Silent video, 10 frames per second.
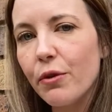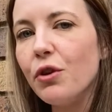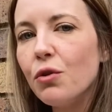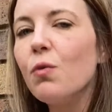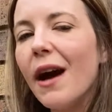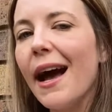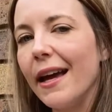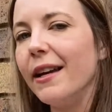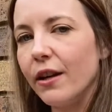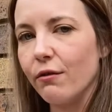that you are
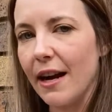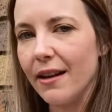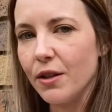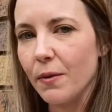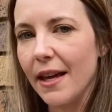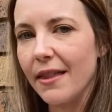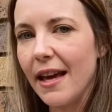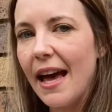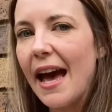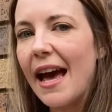hanging around with?
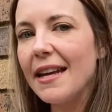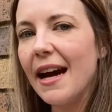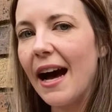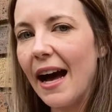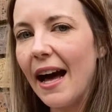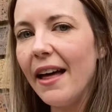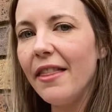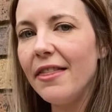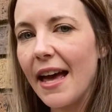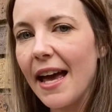And
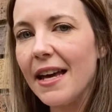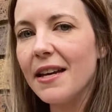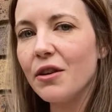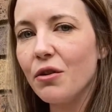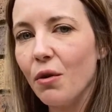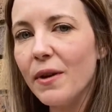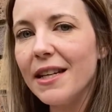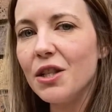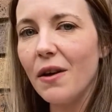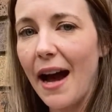are they
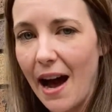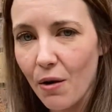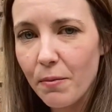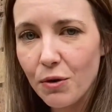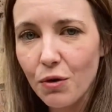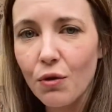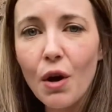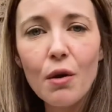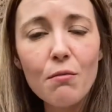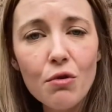going to help you
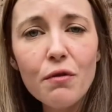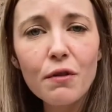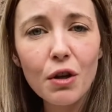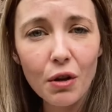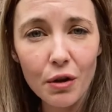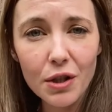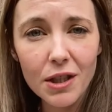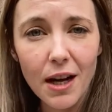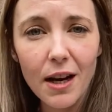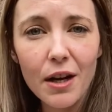move
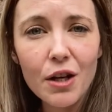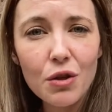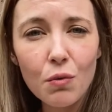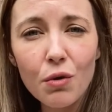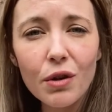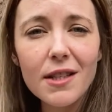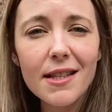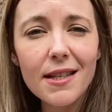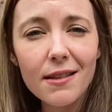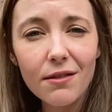closer towards
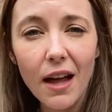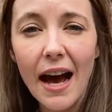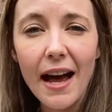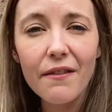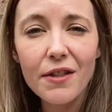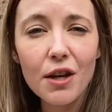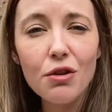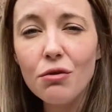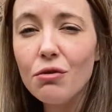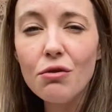this life that
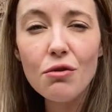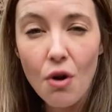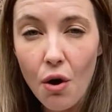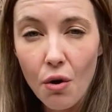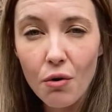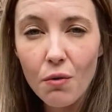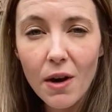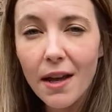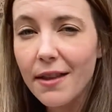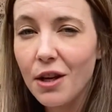you
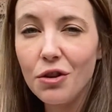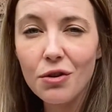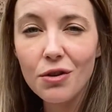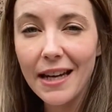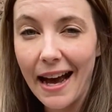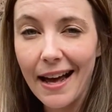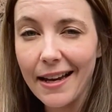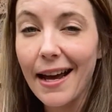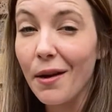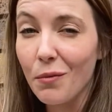know that you
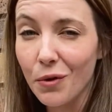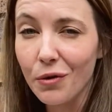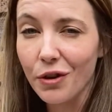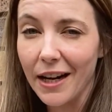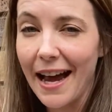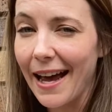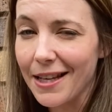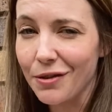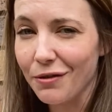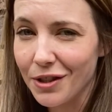can and will create
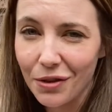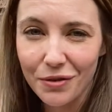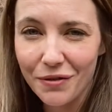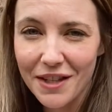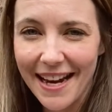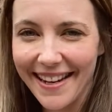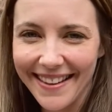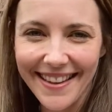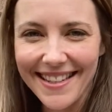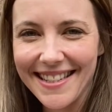as a result of
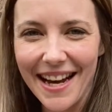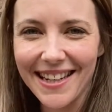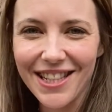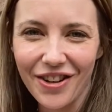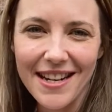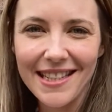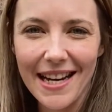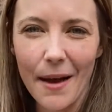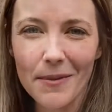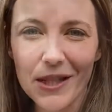taking these next 3
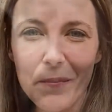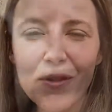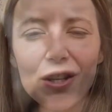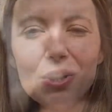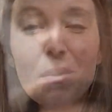steps? So